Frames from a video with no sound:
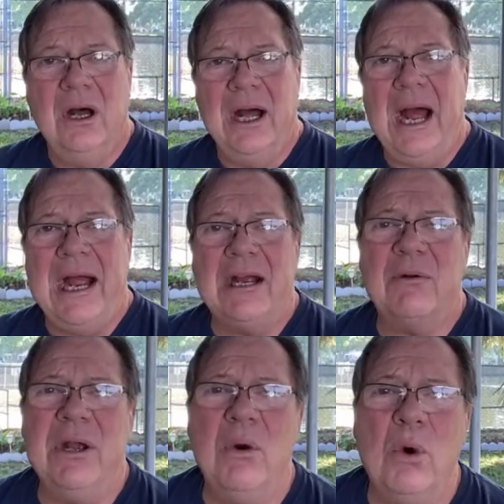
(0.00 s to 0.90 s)

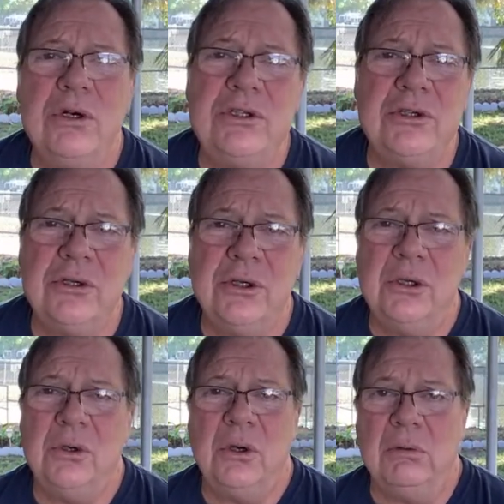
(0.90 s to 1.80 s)
Angry Orchard
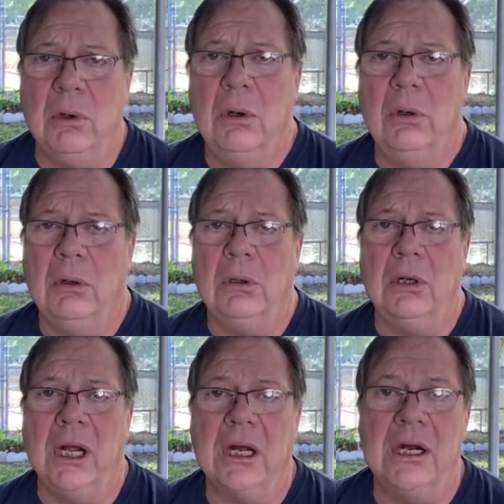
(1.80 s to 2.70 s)
or
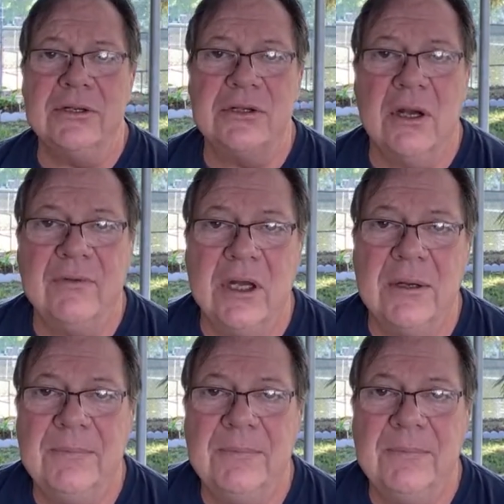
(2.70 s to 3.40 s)
that kind of stuff. Yeah.